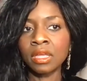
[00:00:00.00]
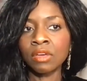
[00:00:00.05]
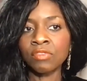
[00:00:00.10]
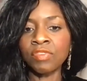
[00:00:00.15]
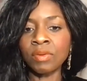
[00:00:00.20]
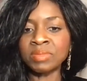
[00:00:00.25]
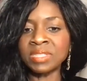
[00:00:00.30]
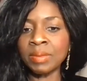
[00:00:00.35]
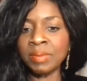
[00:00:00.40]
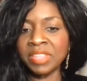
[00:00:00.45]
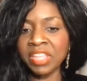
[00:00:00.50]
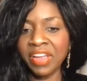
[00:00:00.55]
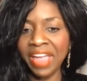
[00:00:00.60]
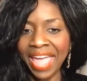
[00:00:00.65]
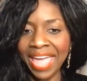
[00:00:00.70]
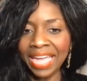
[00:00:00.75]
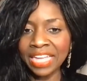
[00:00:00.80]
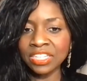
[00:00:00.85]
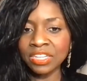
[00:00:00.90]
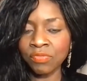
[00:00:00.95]
from some of their
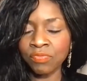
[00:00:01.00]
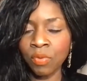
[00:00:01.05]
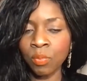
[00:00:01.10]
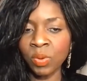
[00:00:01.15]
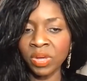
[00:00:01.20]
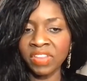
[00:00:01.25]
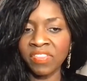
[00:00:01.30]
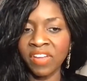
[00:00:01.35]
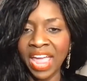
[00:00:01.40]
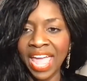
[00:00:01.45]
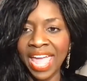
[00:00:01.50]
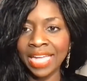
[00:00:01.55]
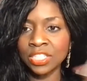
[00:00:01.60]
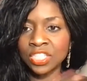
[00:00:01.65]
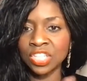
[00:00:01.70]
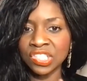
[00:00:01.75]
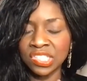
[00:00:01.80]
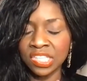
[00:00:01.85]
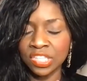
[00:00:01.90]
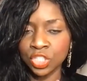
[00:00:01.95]
from one of their
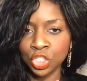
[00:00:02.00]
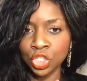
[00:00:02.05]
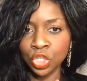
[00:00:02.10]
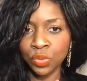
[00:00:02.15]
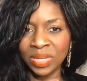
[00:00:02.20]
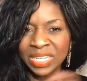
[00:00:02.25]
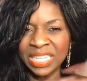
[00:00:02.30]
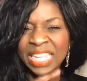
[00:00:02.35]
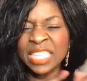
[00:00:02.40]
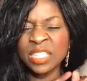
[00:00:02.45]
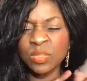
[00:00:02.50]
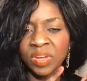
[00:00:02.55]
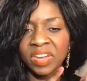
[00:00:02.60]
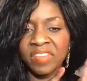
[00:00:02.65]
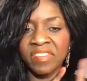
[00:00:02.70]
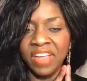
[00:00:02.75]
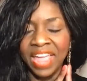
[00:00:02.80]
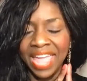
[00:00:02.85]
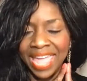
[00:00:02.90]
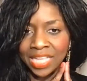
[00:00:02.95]
agencies too, at least one
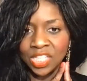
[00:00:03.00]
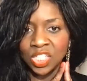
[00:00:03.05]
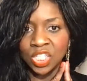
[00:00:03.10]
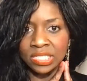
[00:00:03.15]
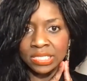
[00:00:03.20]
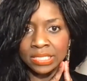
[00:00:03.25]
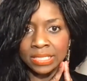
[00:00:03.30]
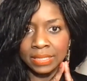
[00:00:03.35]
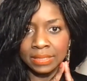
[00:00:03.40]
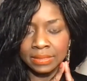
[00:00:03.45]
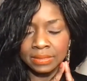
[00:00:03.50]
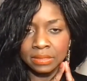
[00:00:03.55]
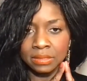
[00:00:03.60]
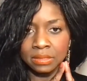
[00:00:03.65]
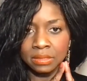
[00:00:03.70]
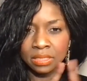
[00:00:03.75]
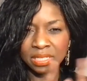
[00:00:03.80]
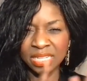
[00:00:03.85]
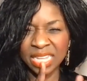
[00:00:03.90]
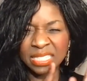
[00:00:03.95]
of their agencies.
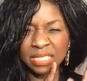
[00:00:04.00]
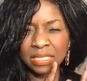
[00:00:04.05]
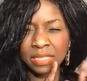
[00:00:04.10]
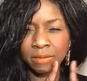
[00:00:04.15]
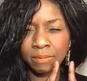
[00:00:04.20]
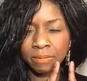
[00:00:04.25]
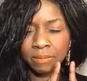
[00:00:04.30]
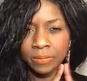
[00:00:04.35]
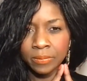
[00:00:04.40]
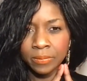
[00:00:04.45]
Listen.